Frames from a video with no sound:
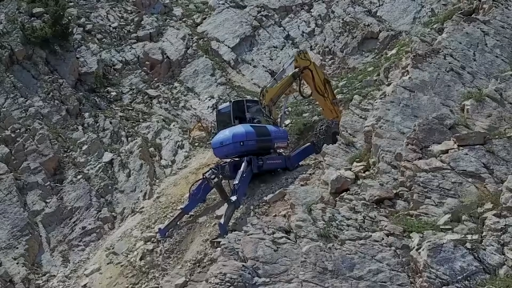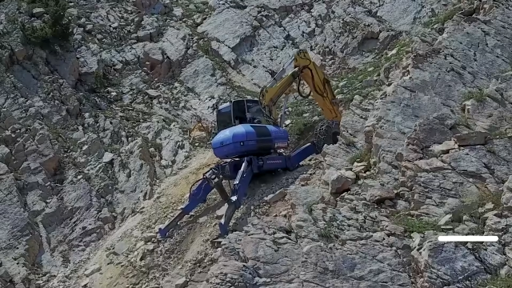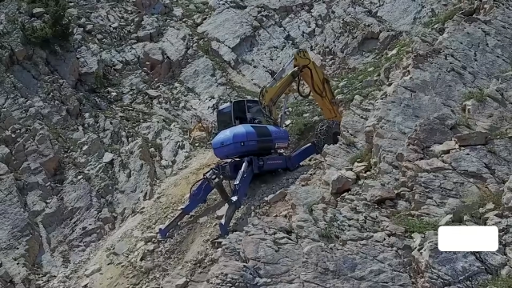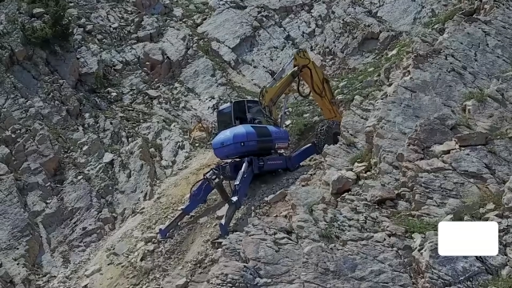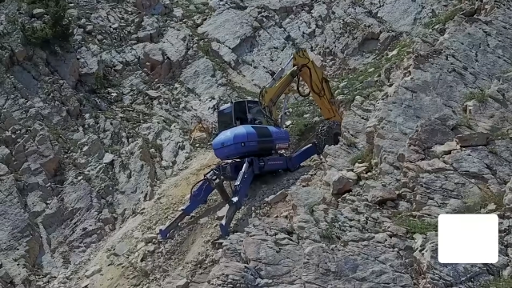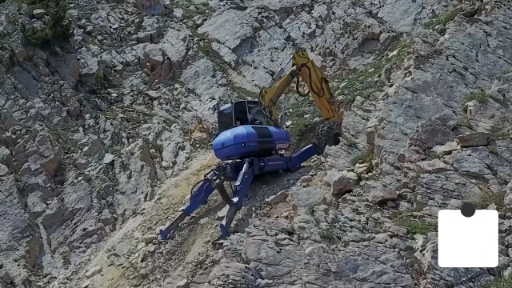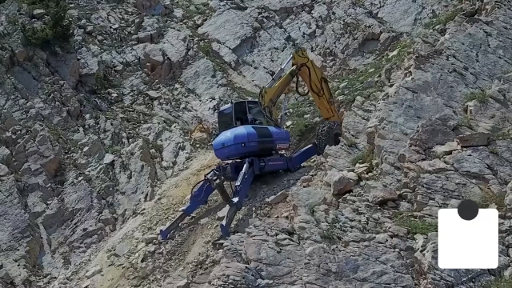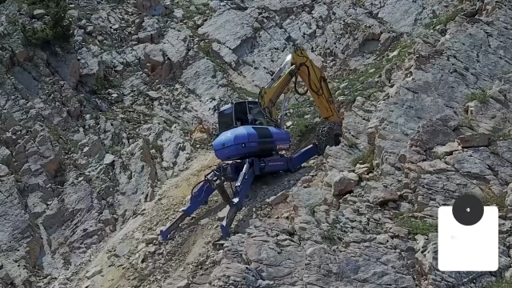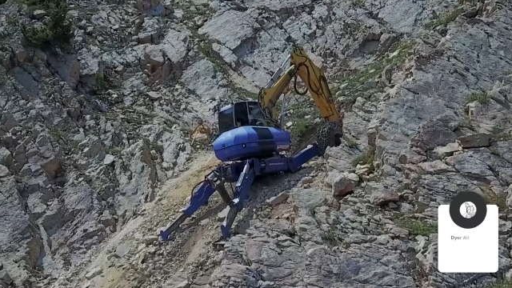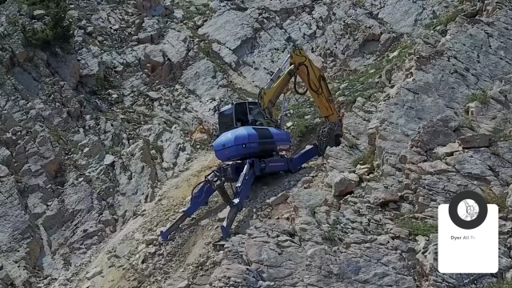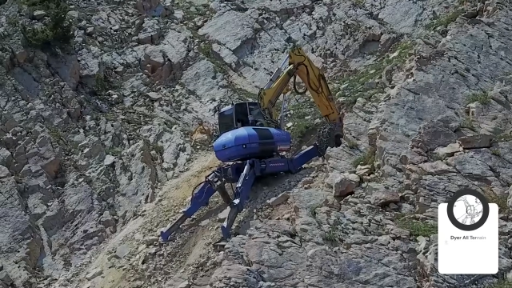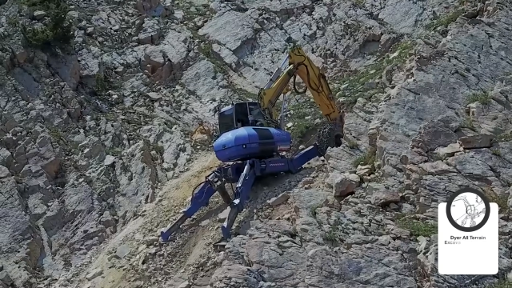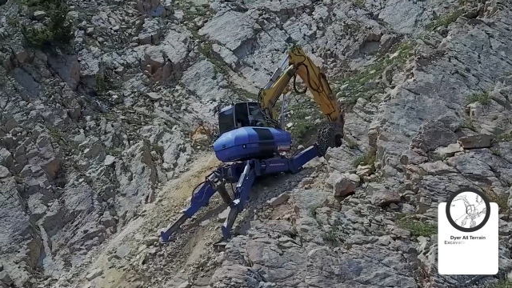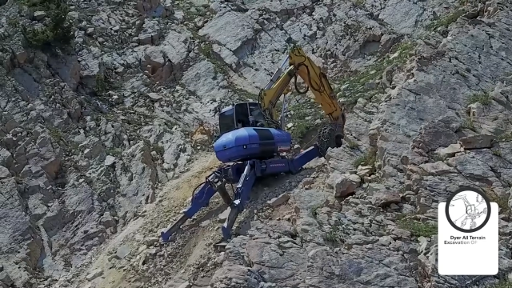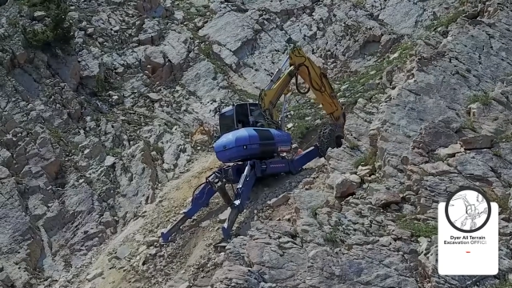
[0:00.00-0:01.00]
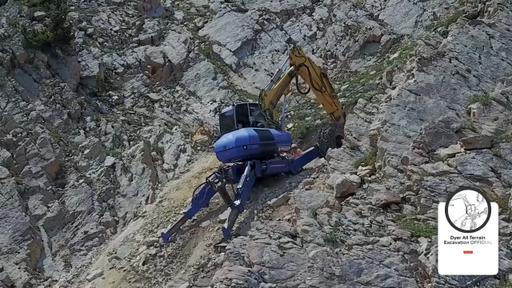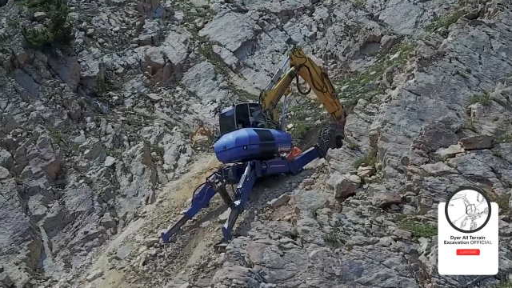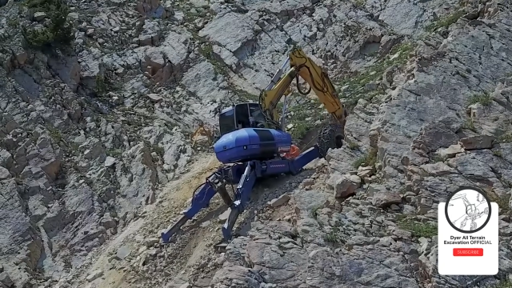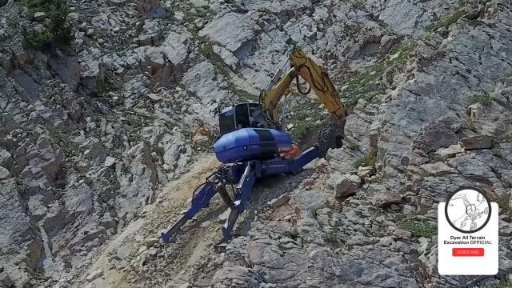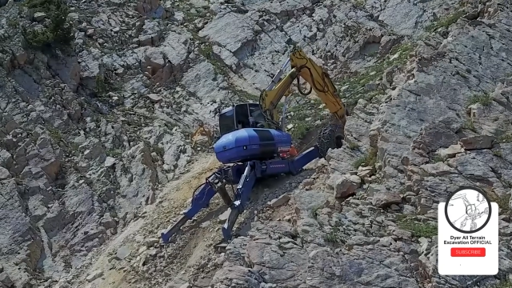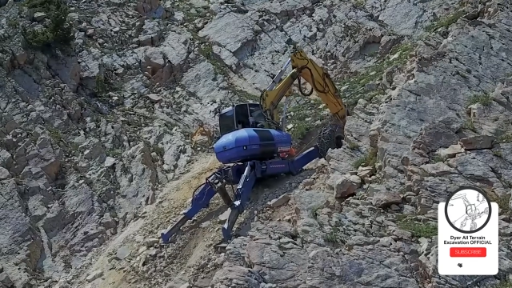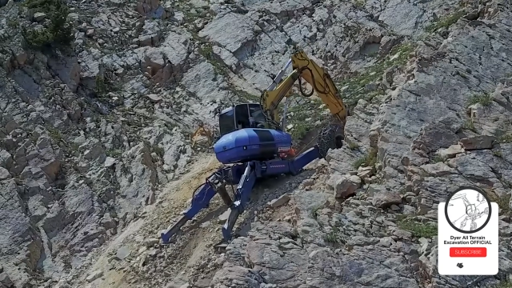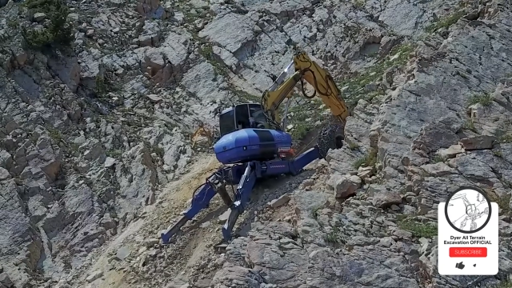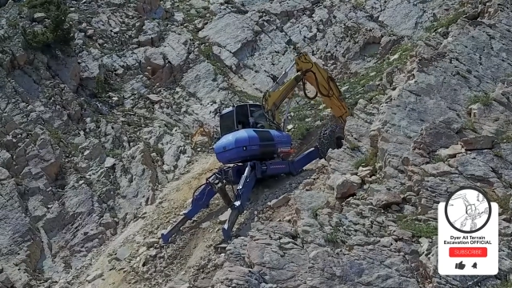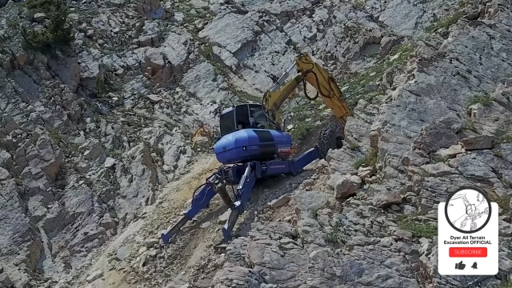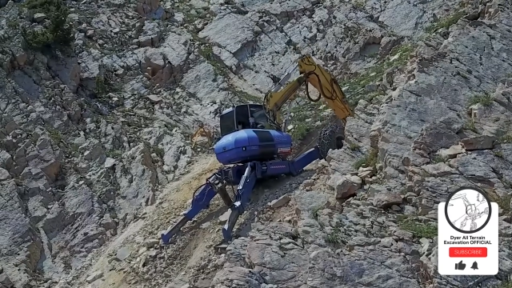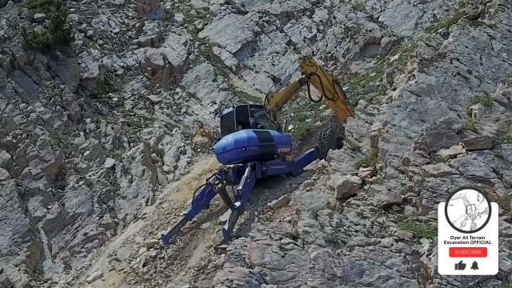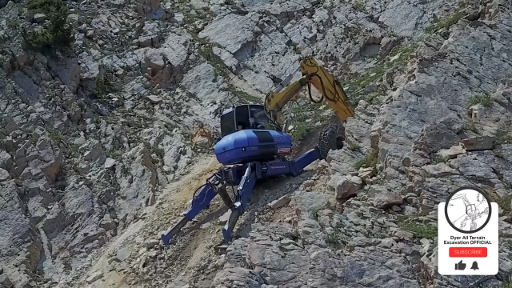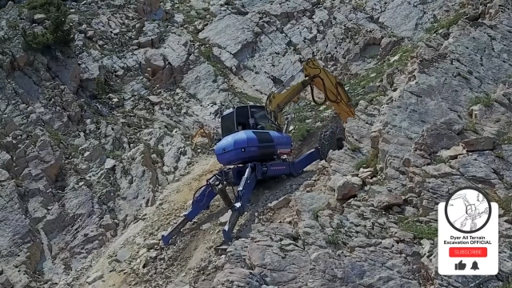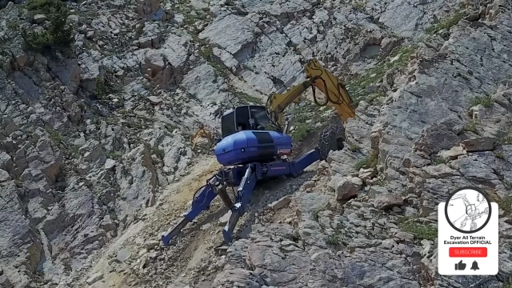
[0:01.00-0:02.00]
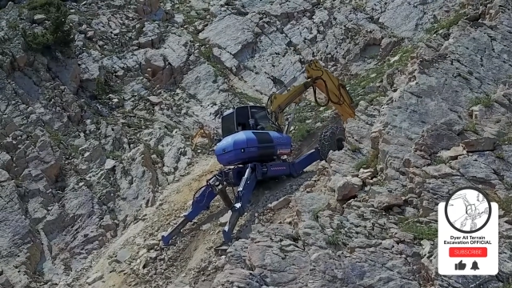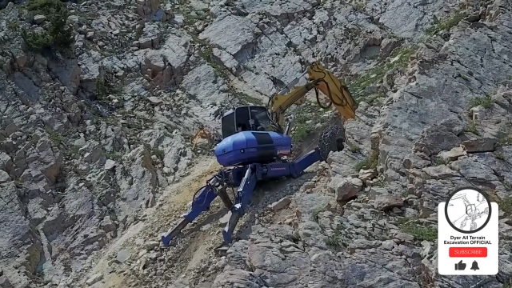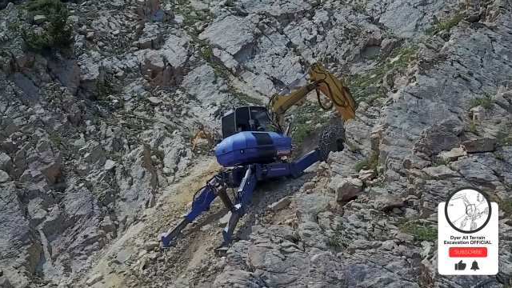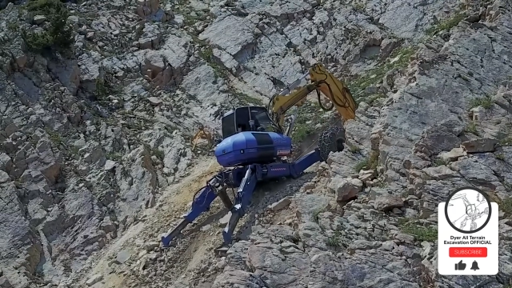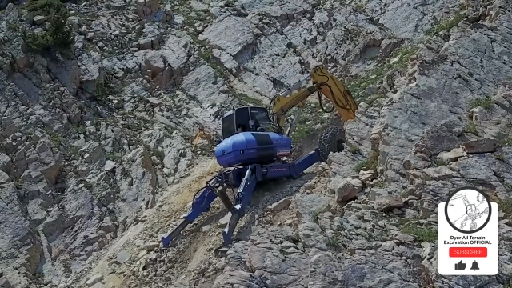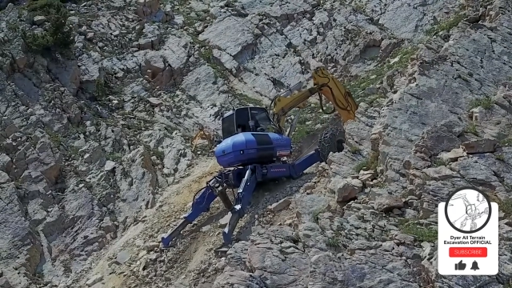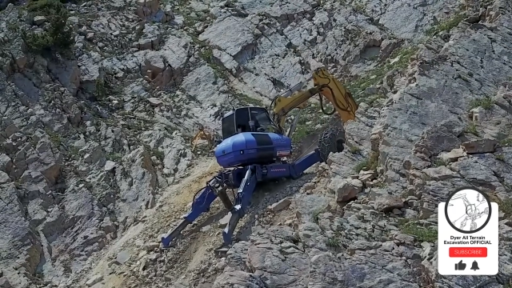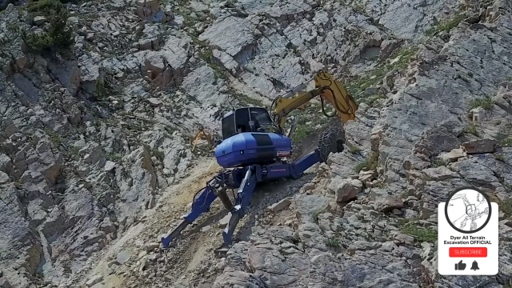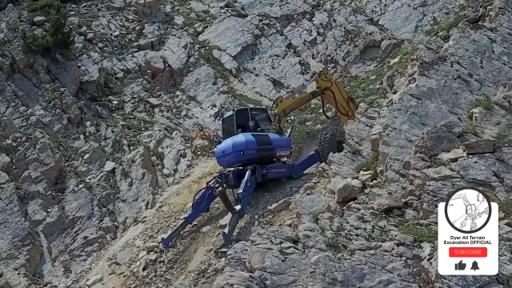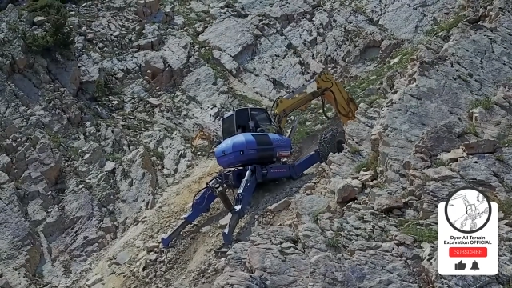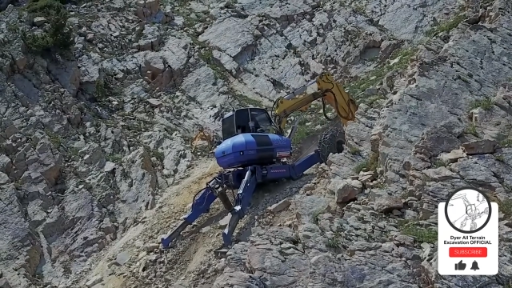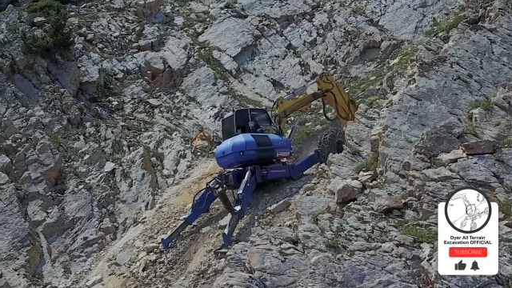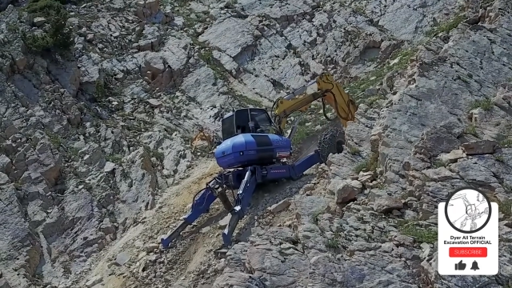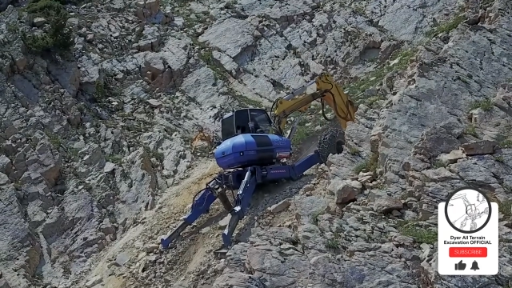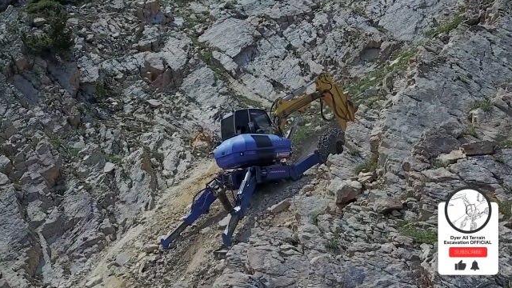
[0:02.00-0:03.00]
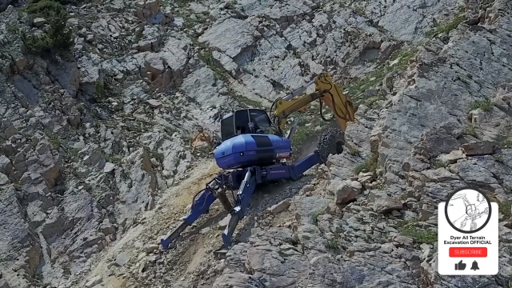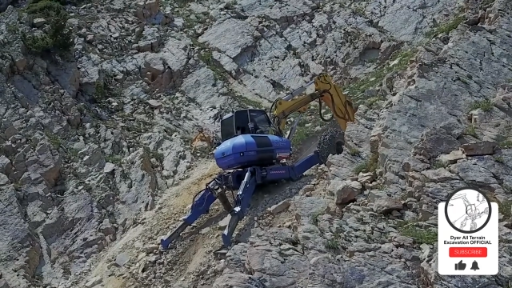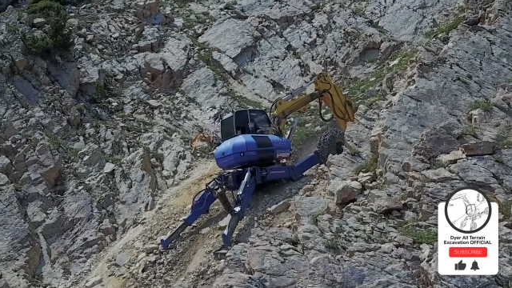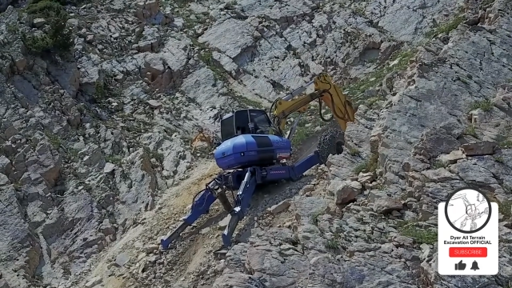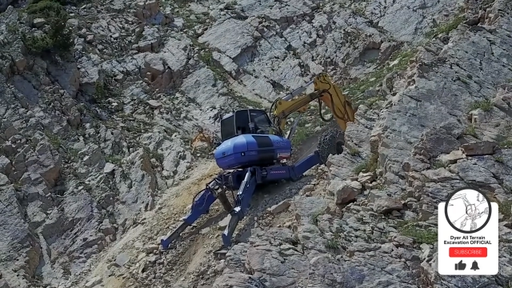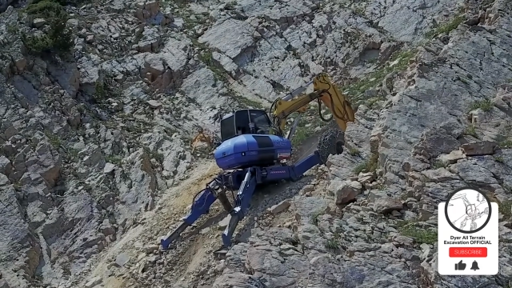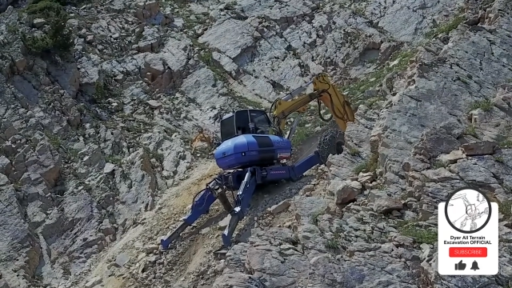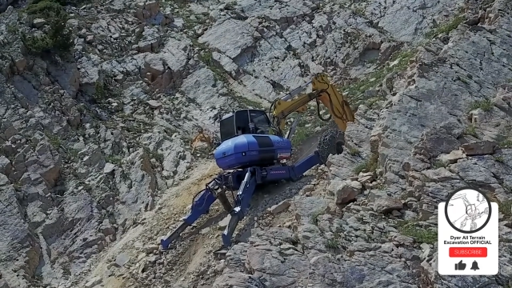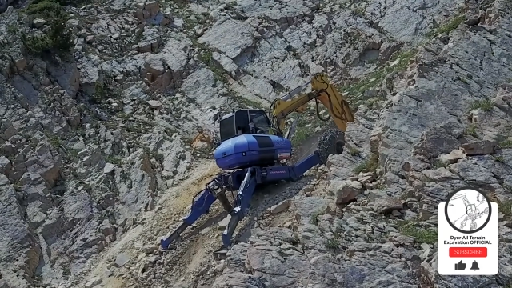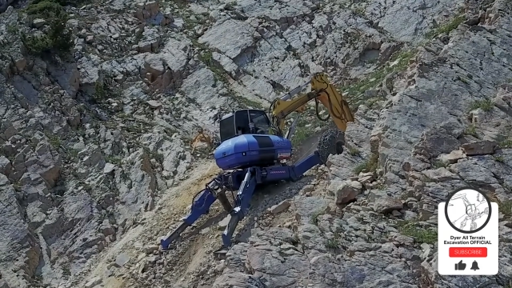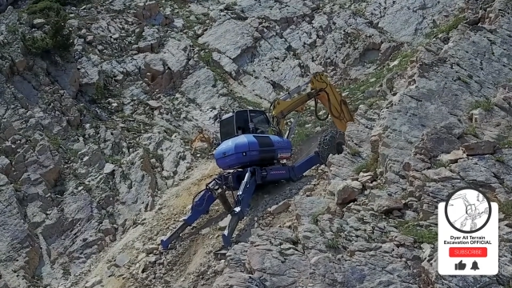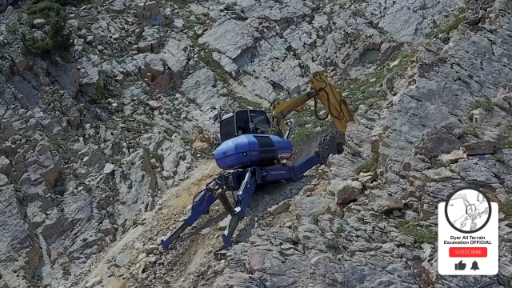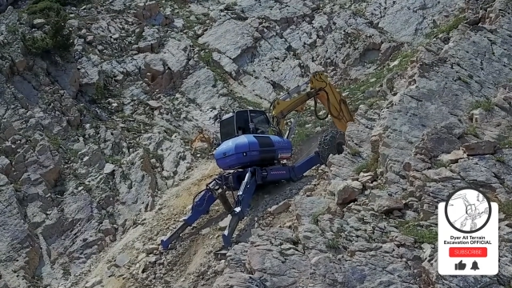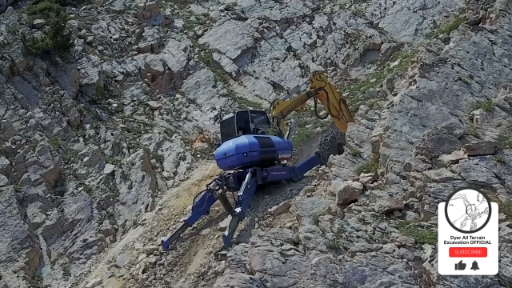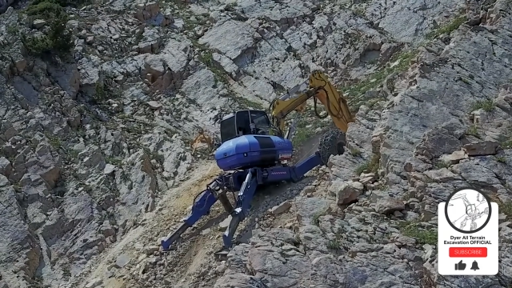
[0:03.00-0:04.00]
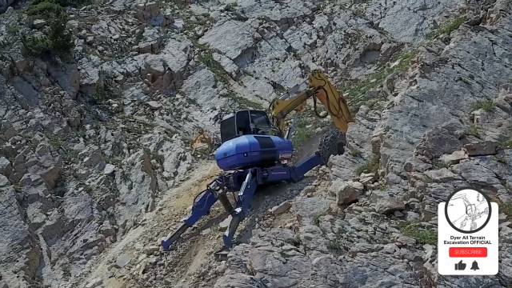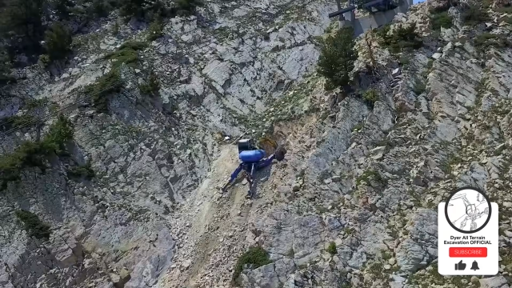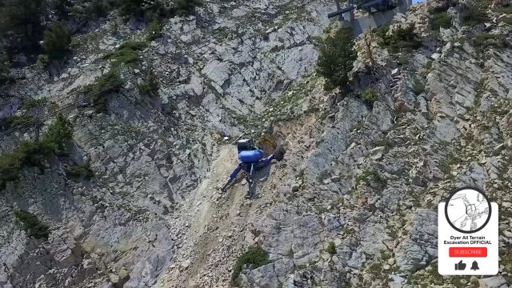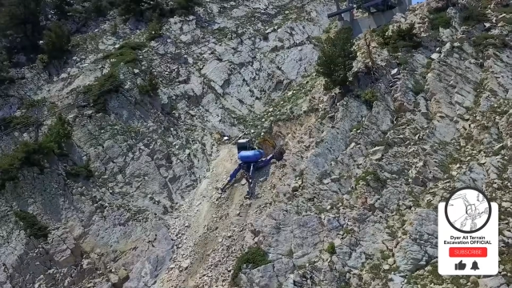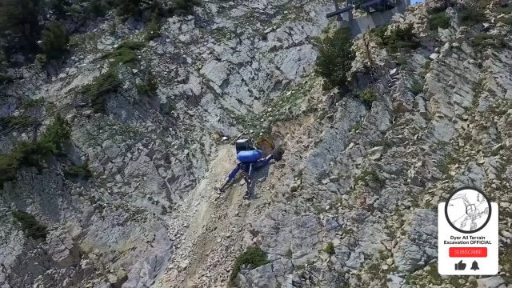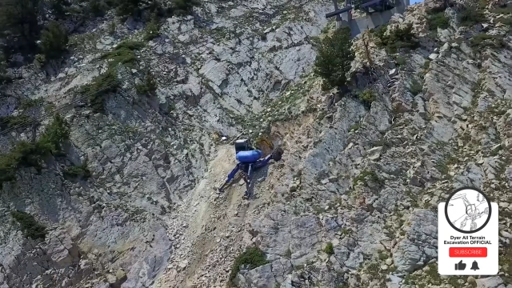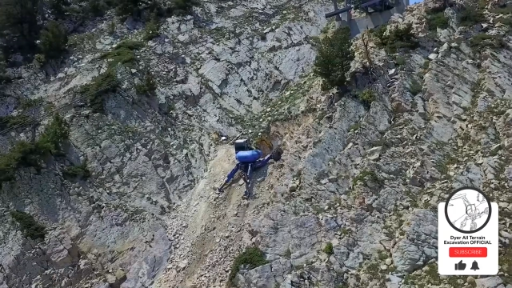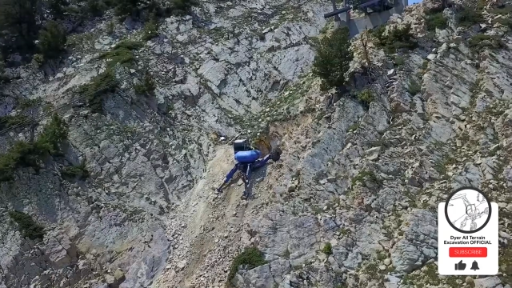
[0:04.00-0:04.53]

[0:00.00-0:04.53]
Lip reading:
[unreadable: no face in view]